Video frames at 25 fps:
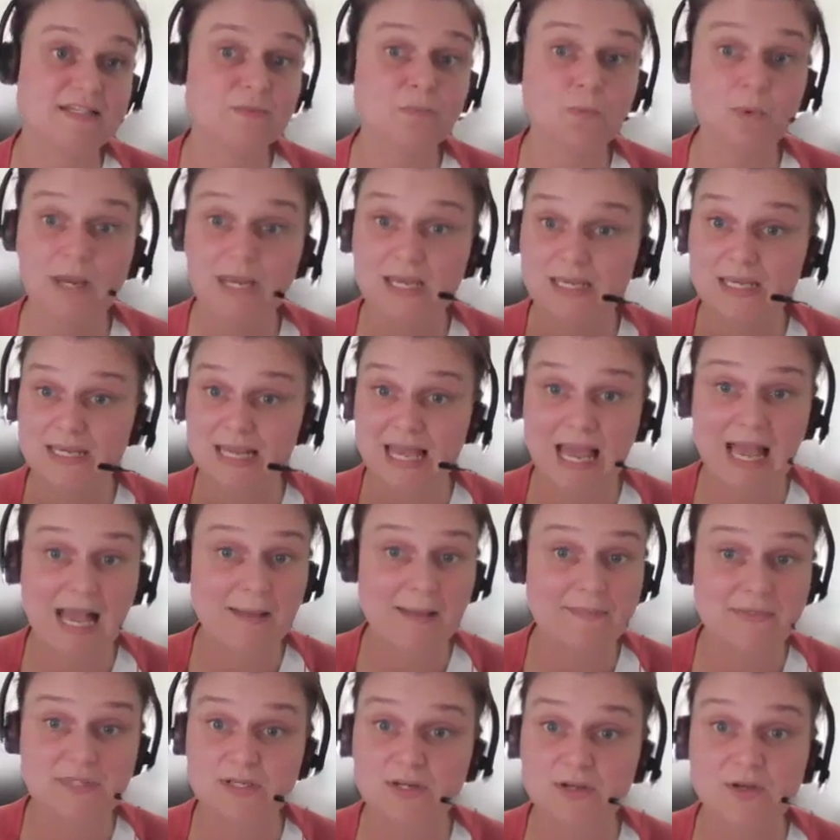We can
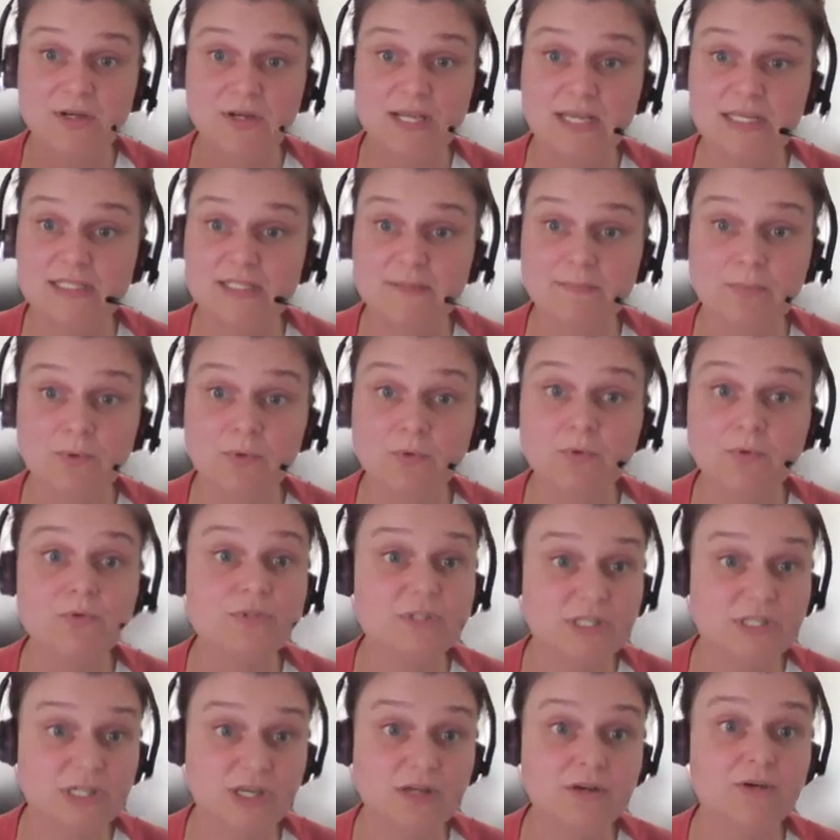absolutely support
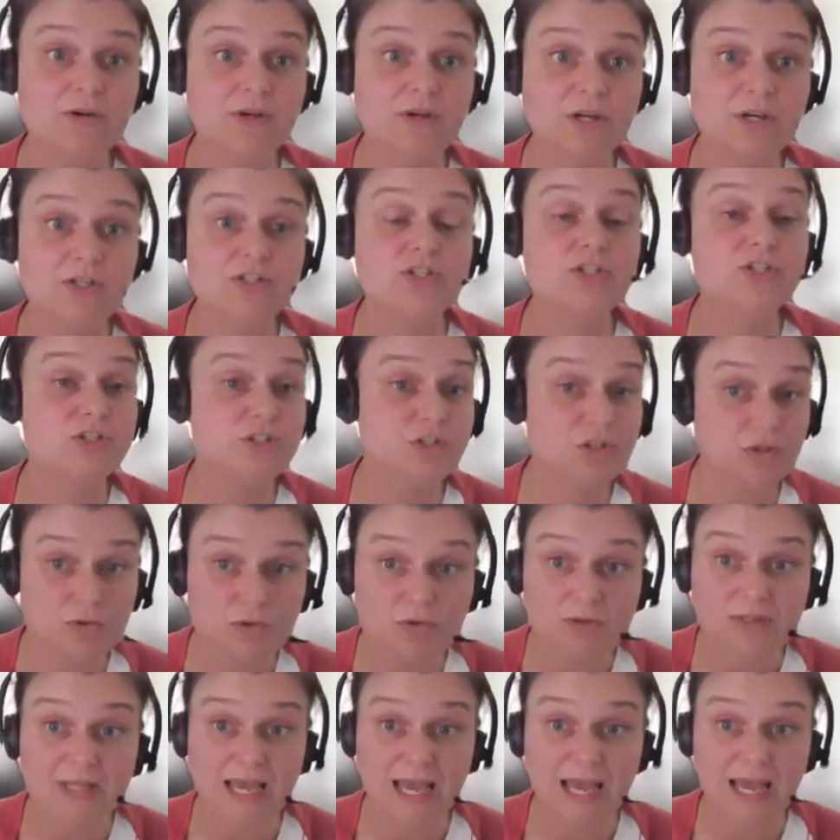you to
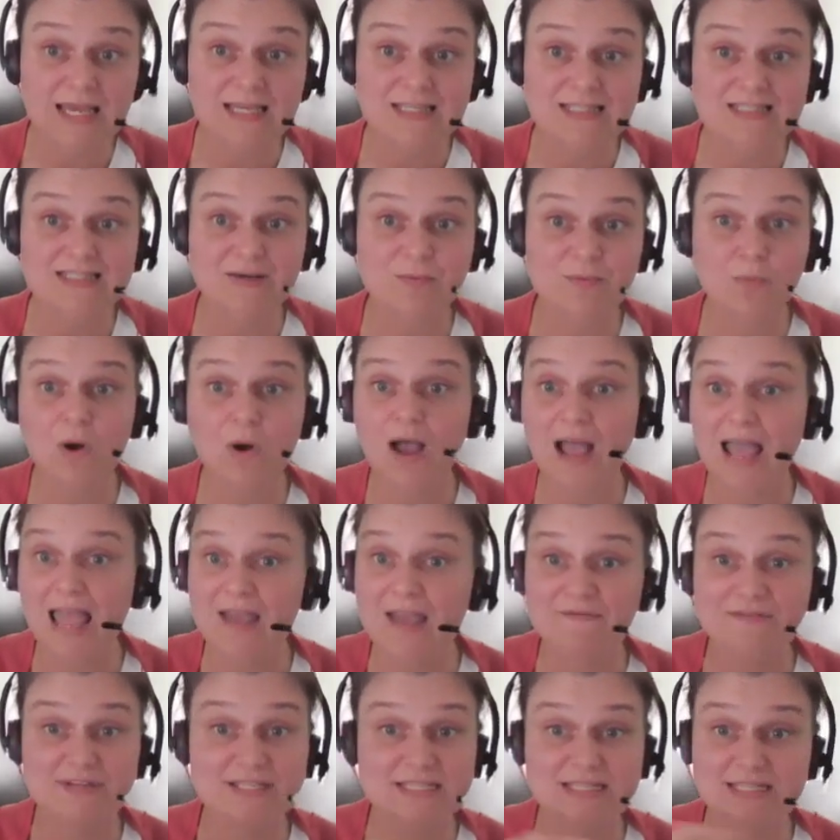do that at
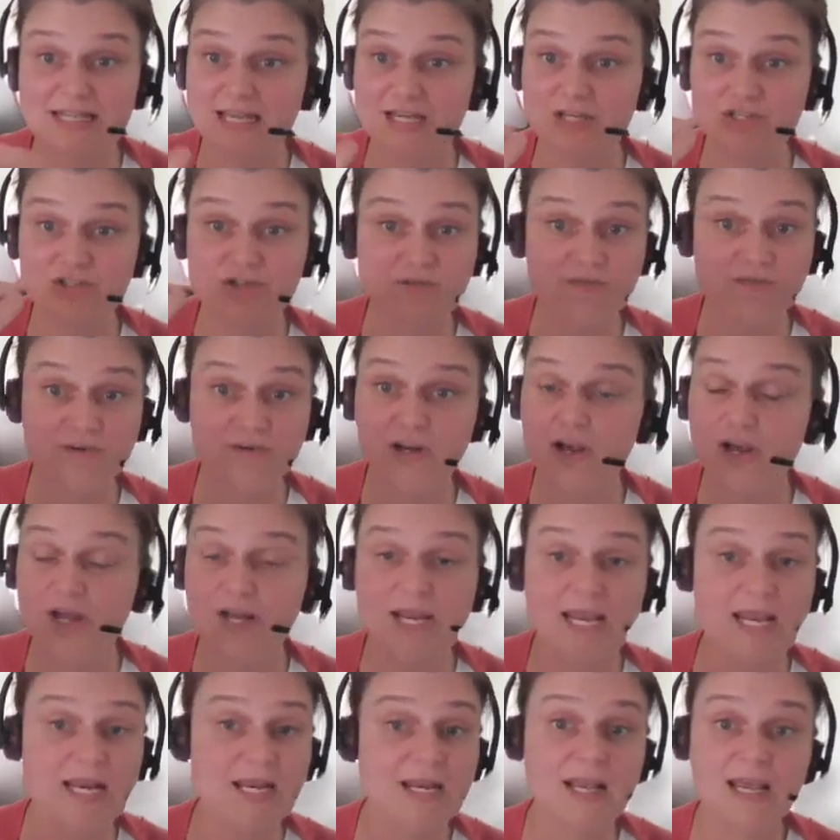whatever stage of
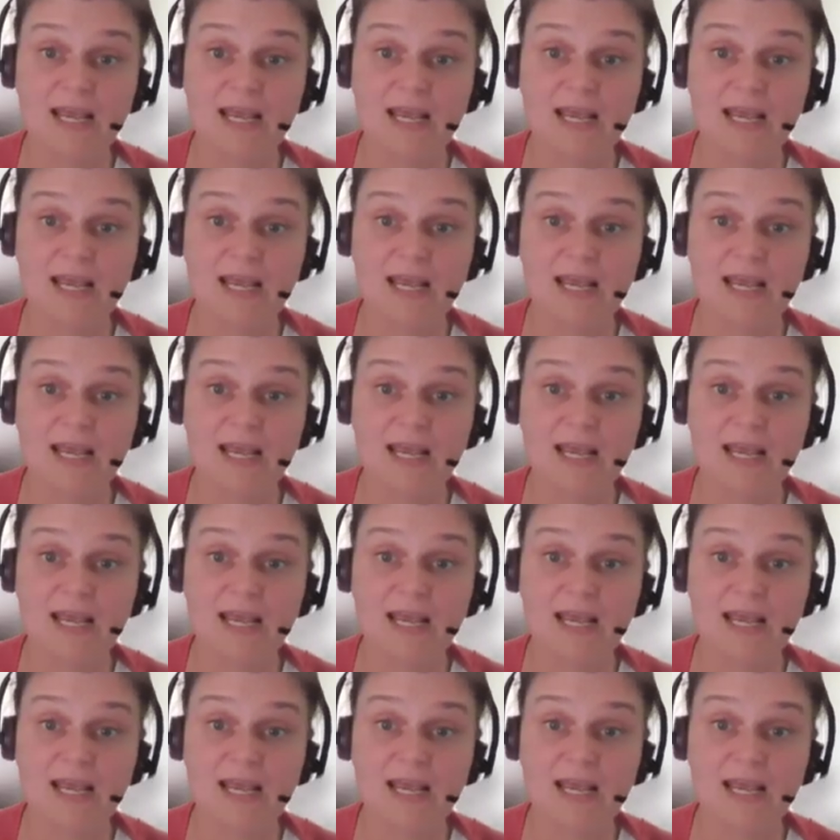learning